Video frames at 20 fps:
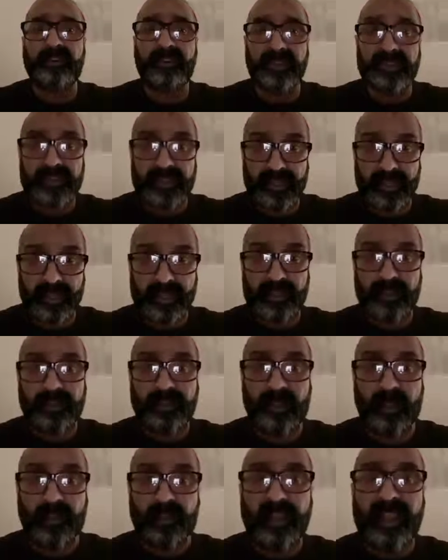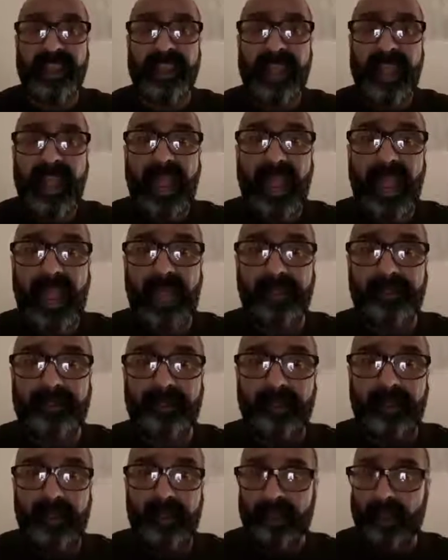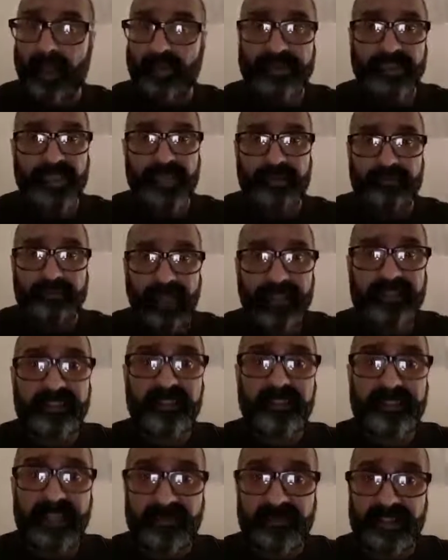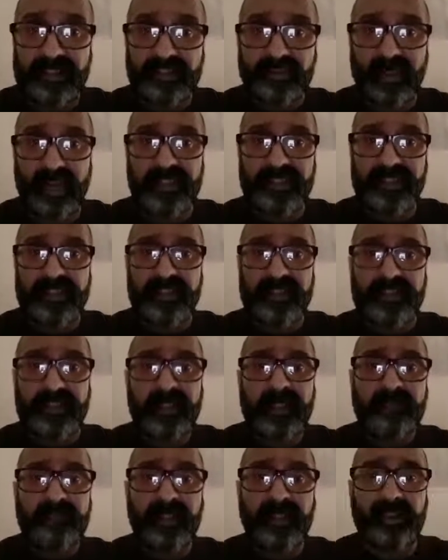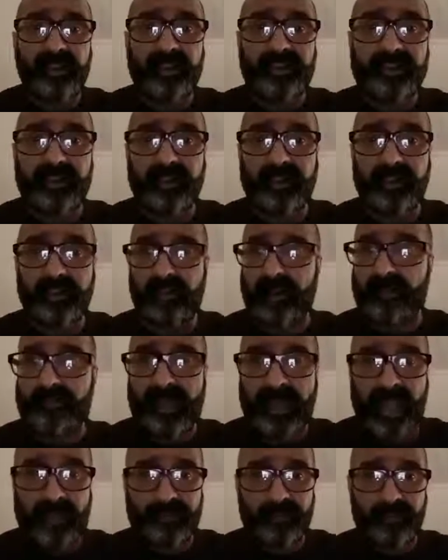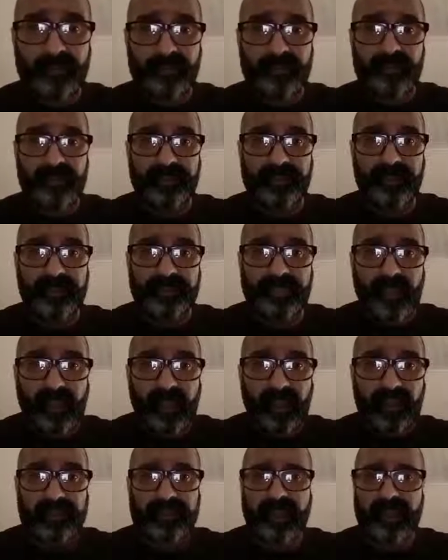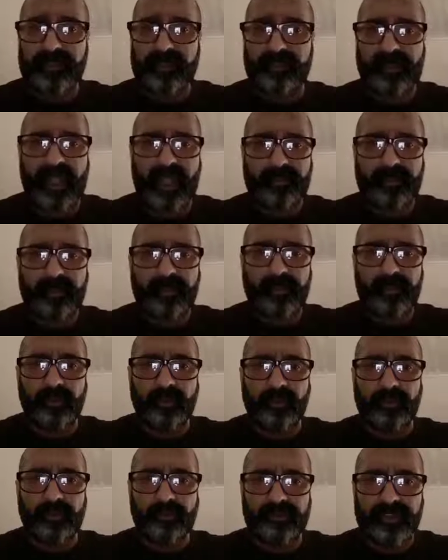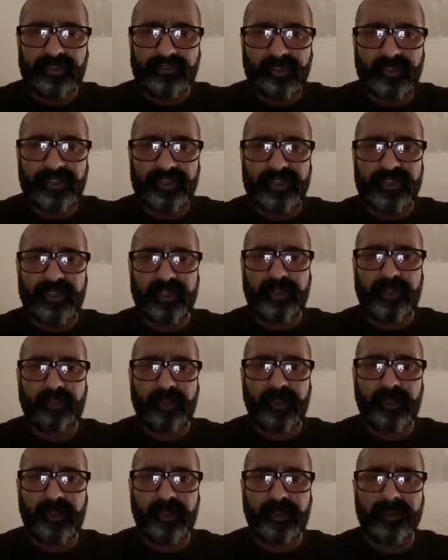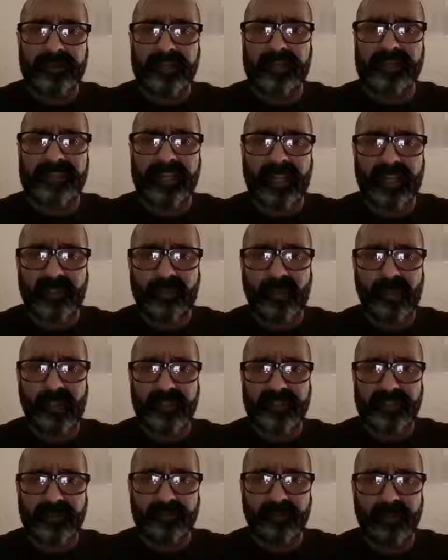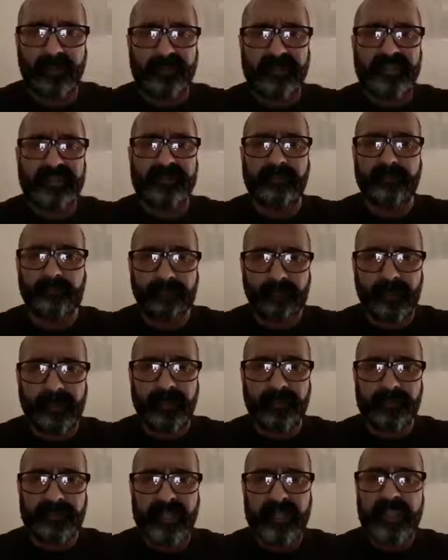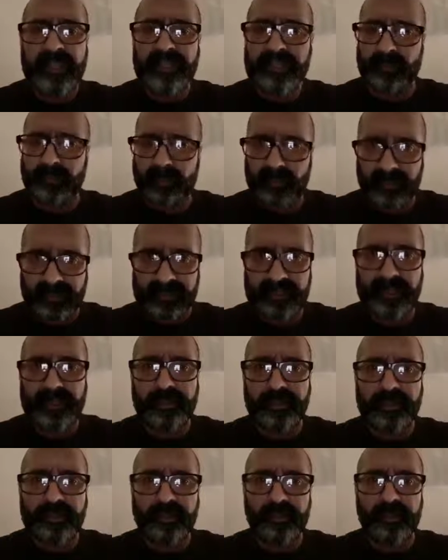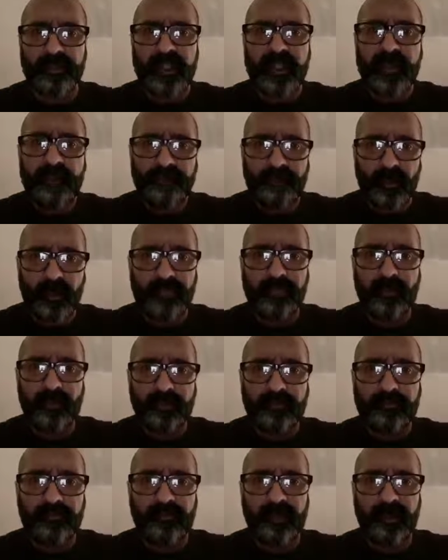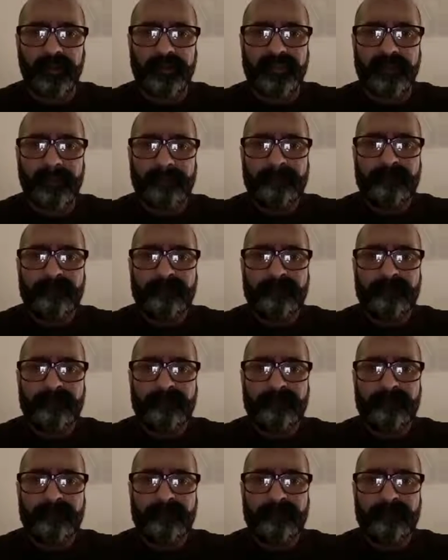continue to go to these rallies and demonstrations, because I'm not happy with the lockdowns. I'm not happy with all the restrictions that they're putting on us and taking away our civil liberties and freedoms. So I'll continue to fight the good fight,